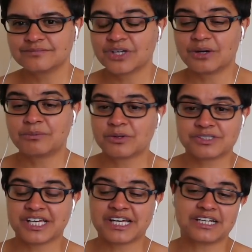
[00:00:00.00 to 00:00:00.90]
I'm not
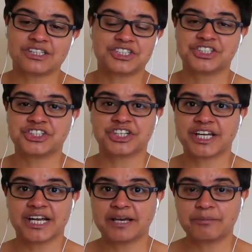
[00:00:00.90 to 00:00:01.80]
saying that she shouldn't
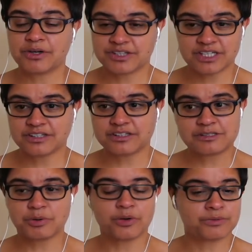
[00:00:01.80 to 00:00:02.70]
kill him. I think at this
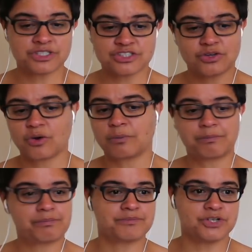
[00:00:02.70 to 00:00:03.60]
point we just got to
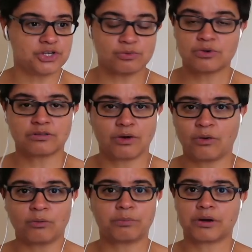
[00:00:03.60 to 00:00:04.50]
nuke the
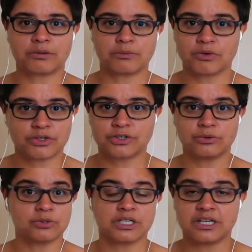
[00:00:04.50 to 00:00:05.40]
whole
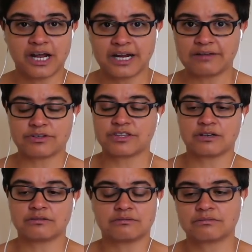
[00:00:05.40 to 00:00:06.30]
protomolecule and
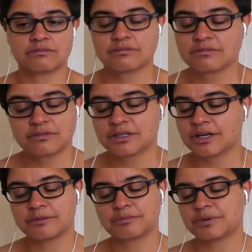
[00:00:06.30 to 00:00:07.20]
everything, you
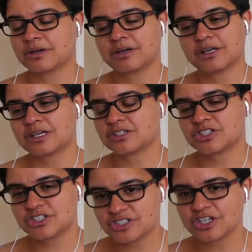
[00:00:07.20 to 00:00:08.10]
know. But it's
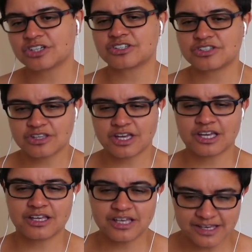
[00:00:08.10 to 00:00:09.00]
just,
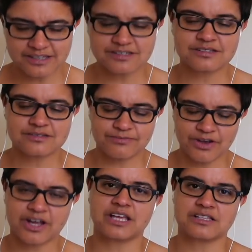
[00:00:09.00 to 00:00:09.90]
it is
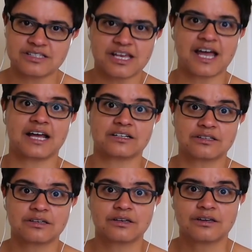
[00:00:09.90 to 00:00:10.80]
fucking sad.
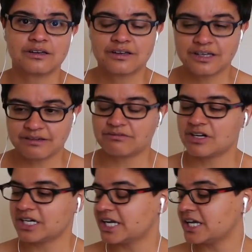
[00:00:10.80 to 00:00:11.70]
It
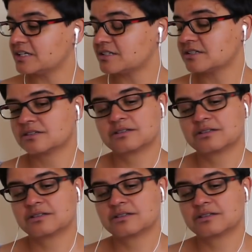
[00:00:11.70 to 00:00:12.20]
really is.